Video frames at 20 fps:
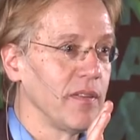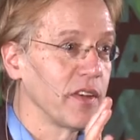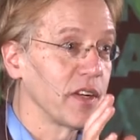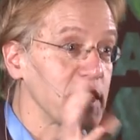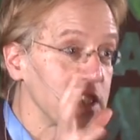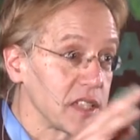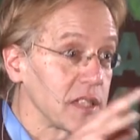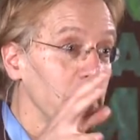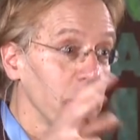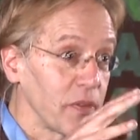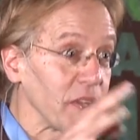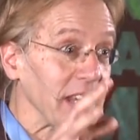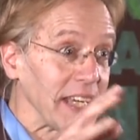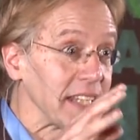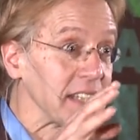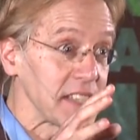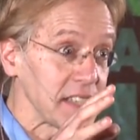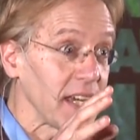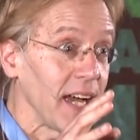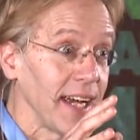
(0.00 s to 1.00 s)
There's something
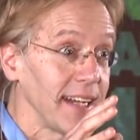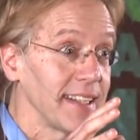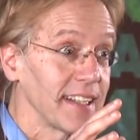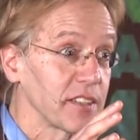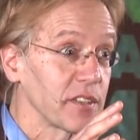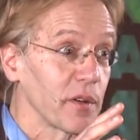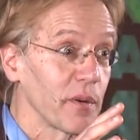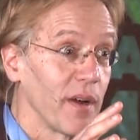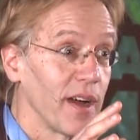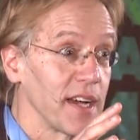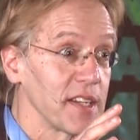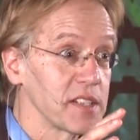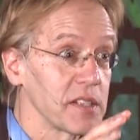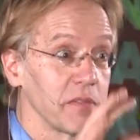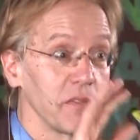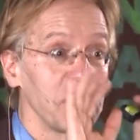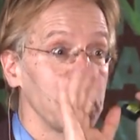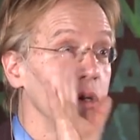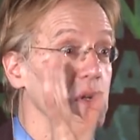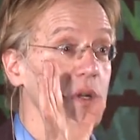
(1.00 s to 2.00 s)
inside that
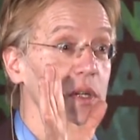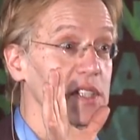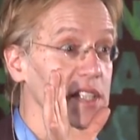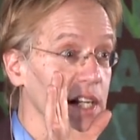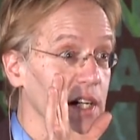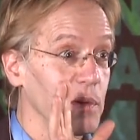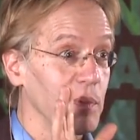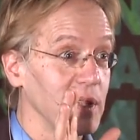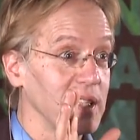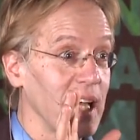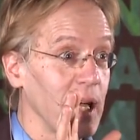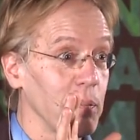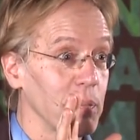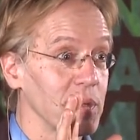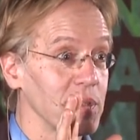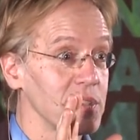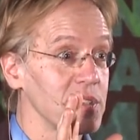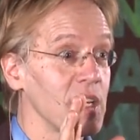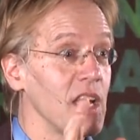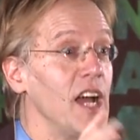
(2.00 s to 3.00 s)
horizon. We don't know exactly what
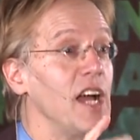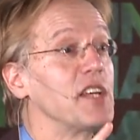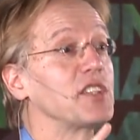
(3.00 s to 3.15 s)
happens.